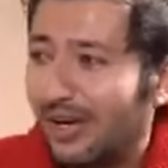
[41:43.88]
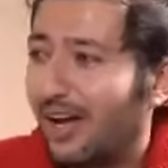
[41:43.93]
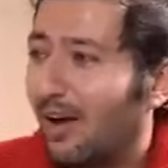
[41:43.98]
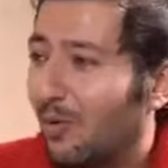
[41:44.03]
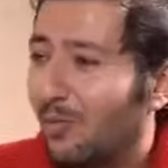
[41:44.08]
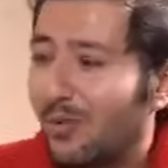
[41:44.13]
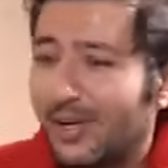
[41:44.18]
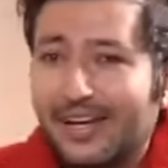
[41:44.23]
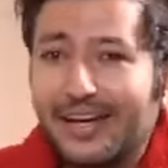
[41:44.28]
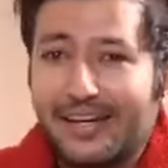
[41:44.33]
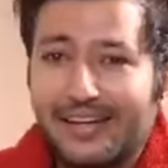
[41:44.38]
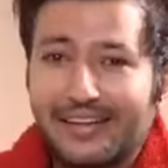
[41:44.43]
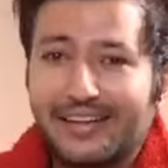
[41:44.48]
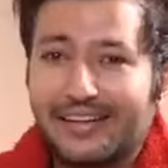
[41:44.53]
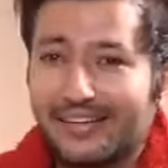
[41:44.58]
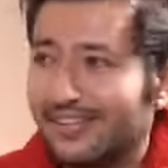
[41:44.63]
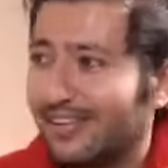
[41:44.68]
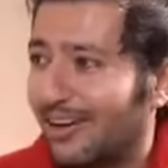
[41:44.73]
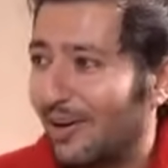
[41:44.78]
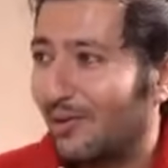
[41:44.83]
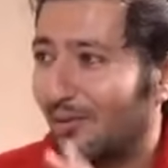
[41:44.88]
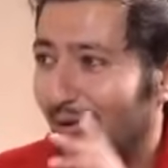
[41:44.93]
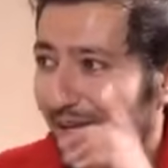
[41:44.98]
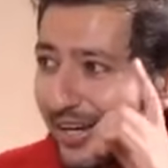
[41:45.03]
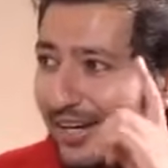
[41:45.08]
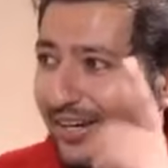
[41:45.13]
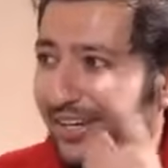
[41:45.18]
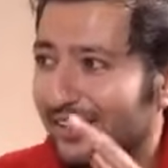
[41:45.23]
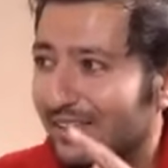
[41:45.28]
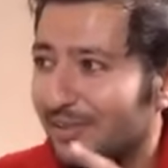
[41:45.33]
now we're getting it. Now
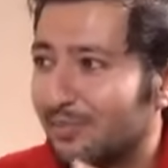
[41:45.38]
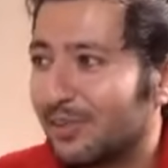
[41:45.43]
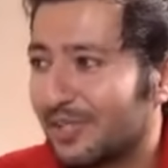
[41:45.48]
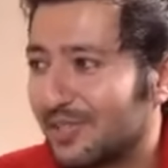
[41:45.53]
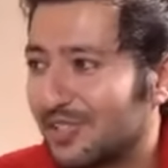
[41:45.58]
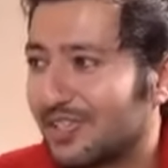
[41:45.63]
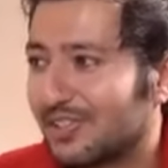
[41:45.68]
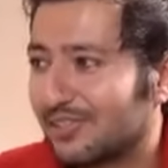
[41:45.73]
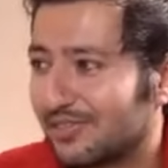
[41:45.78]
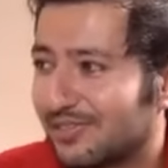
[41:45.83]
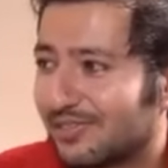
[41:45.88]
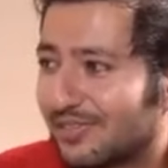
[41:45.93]
we're getting the picture.